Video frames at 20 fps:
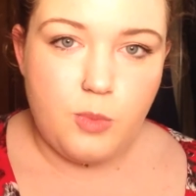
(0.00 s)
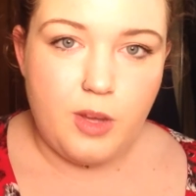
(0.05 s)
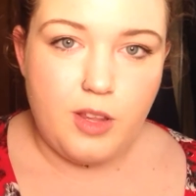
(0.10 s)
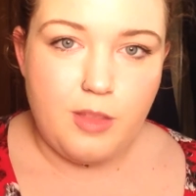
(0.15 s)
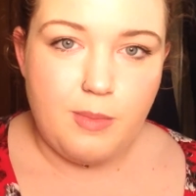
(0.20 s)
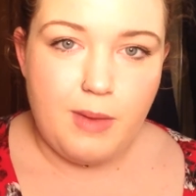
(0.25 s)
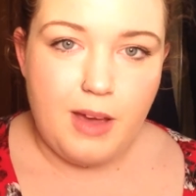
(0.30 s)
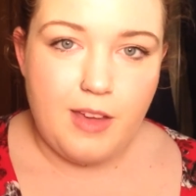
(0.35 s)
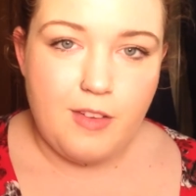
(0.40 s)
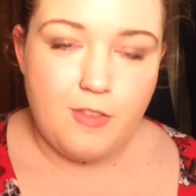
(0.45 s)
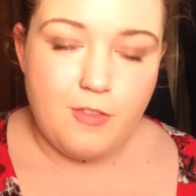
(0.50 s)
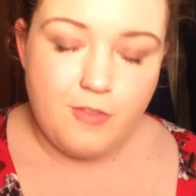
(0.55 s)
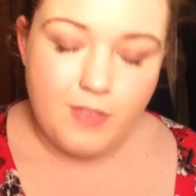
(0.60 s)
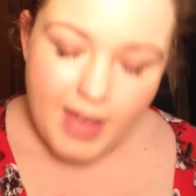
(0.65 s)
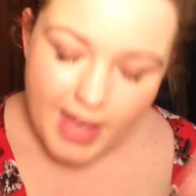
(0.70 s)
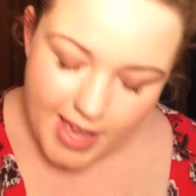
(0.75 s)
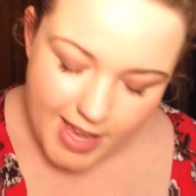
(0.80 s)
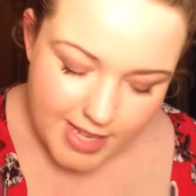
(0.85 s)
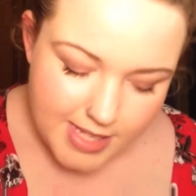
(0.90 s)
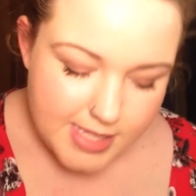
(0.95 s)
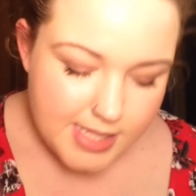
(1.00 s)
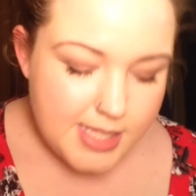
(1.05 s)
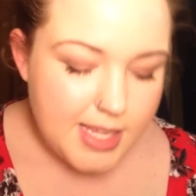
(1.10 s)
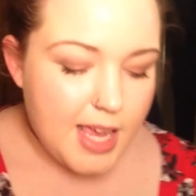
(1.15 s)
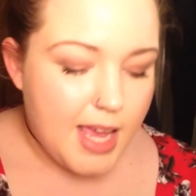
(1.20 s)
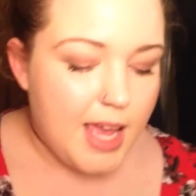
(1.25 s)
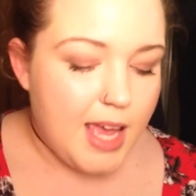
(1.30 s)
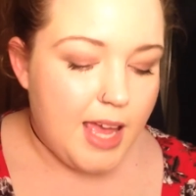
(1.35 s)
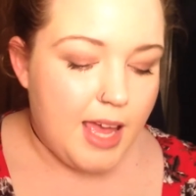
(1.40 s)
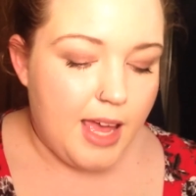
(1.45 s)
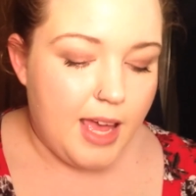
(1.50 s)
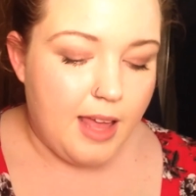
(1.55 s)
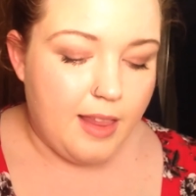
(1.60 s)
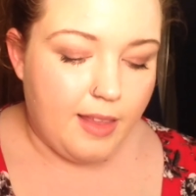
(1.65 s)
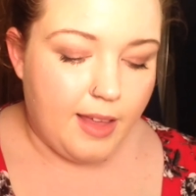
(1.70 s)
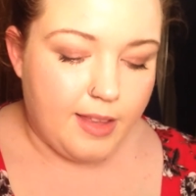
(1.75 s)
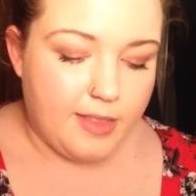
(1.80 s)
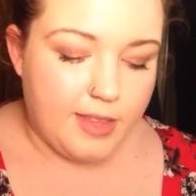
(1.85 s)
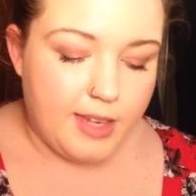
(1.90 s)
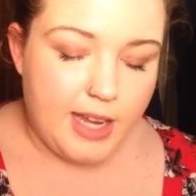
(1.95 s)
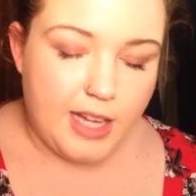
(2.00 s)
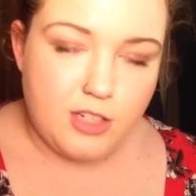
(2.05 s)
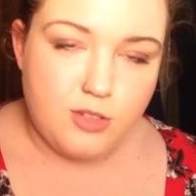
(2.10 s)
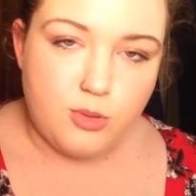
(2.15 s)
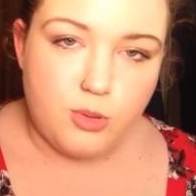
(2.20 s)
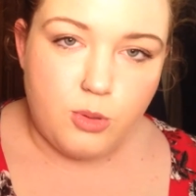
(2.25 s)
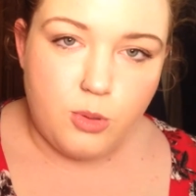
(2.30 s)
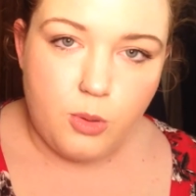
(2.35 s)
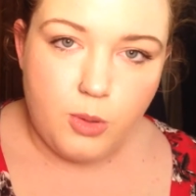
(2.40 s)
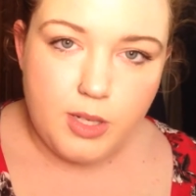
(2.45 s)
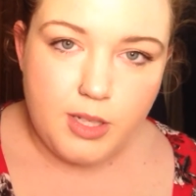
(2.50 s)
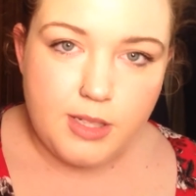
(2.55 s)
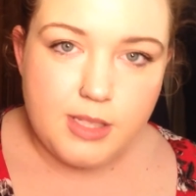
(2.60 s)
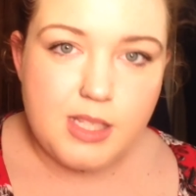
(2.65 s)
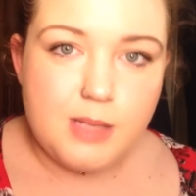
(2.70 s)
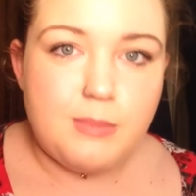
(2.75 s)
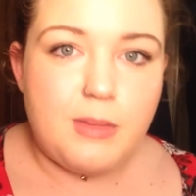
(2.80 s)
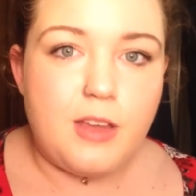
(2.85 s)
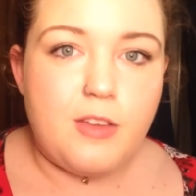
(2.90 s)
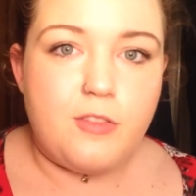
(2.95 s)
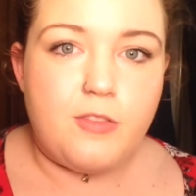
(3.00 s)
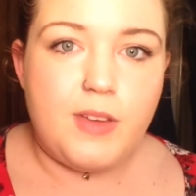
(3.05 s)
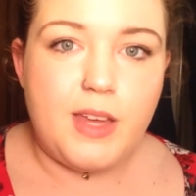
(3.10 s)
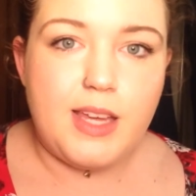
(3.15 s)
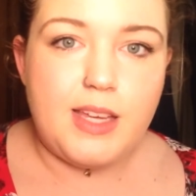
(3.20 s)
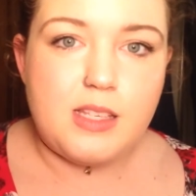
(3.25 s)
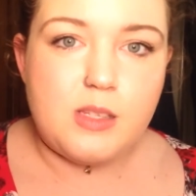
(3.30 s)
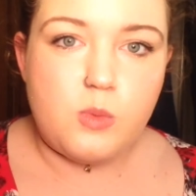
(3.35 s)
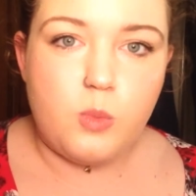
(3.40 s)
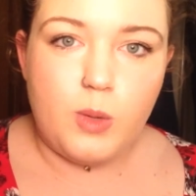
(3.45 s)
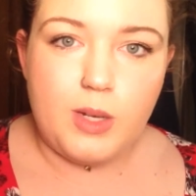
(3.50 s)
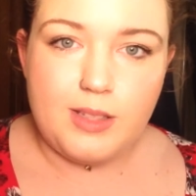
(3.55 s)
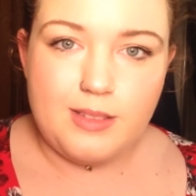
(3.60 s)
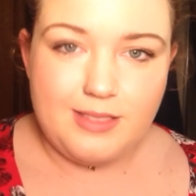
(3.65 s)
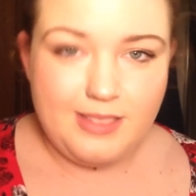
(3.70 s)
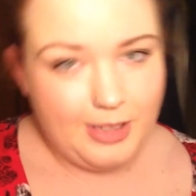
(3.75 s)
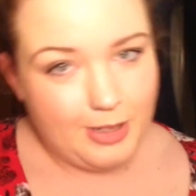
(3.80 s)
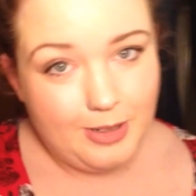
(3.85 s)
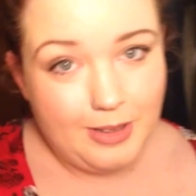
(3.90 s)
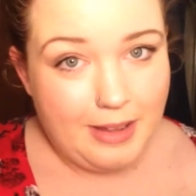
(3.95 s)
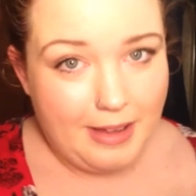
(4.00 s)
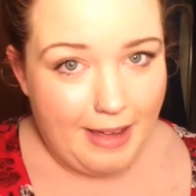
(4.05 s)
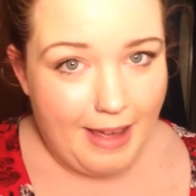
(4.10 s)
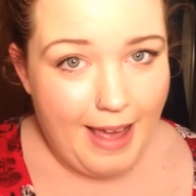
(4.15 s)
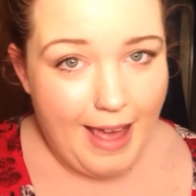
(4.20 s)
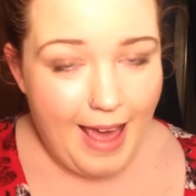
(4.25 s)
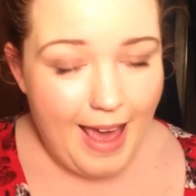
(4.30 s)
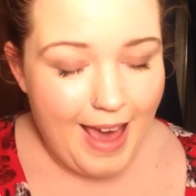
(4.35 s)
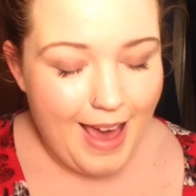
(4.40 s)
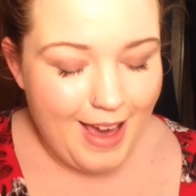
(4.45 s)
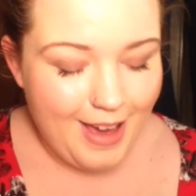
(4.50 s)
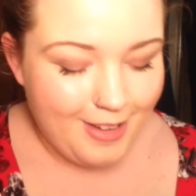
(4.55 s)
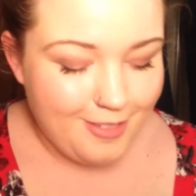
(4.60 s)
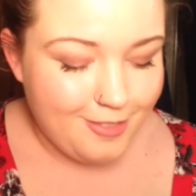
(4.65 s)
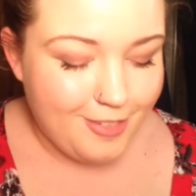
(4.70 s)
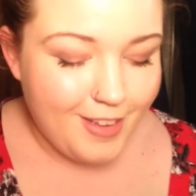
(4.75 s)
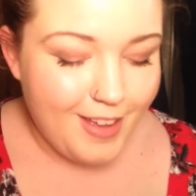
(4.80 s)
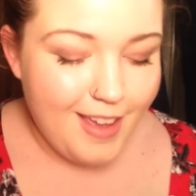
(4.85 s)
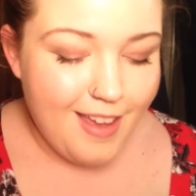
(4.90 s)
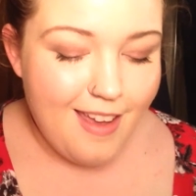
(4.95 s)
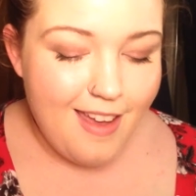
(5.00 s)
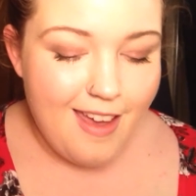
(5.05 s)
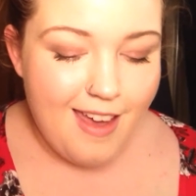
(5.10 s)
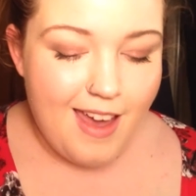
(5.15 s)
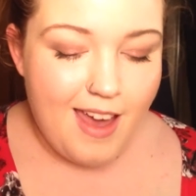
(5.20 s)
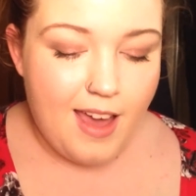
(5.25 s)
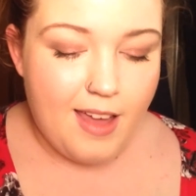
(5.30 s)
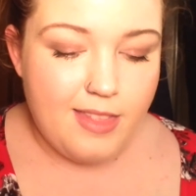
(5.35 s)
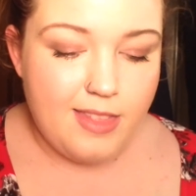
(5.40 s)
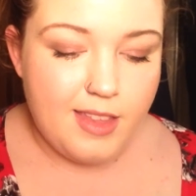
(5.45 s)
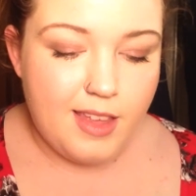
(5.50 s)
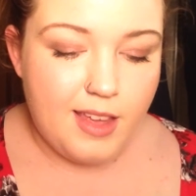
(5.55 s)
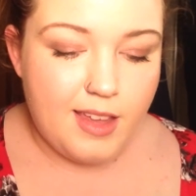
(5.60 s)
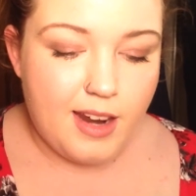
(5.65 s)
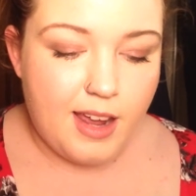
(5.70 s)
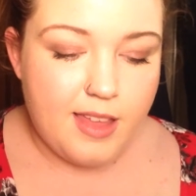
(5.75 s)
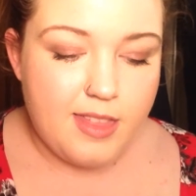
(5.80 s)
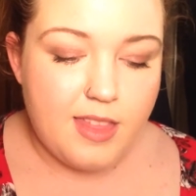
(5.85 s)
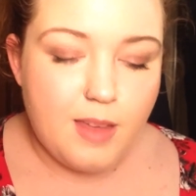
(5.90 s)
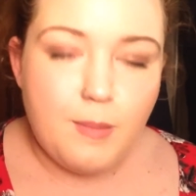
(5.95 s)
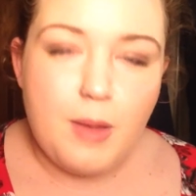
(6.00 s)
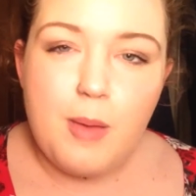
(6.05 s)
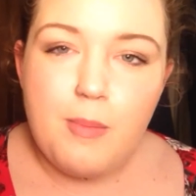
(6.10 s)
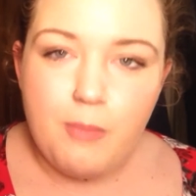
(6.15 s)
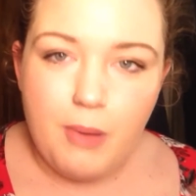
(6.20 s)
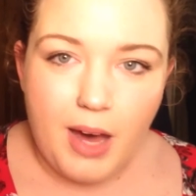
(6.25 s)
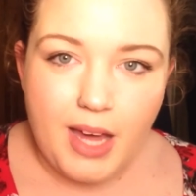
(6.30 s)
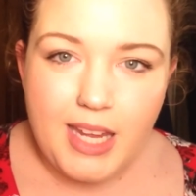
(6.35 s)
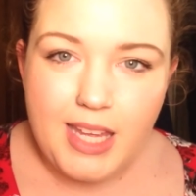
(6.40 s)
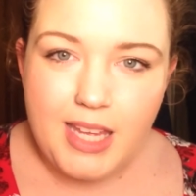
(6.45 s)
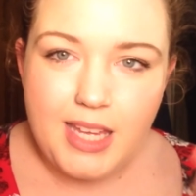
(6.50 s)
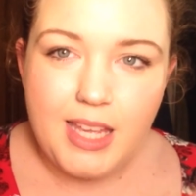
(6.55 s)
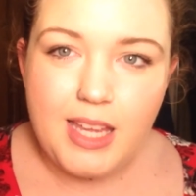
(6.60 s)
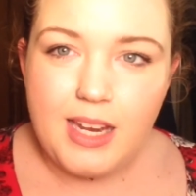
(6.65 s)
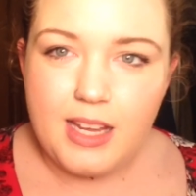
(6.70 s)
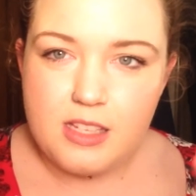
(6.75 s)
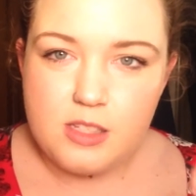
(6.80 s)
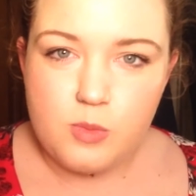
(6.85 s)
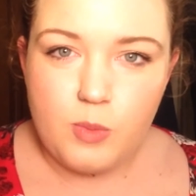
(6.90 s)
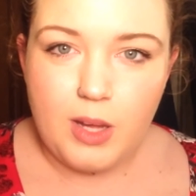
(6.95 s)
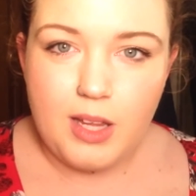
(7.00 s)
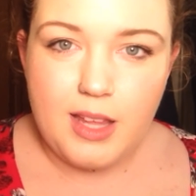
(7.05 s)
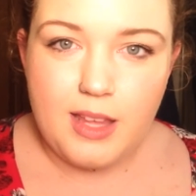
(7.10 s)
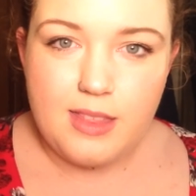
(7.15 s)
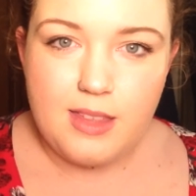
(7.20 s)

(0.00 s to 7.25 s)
with my face and like the natural oils in my face, what little I have, and then I think my body heat as well.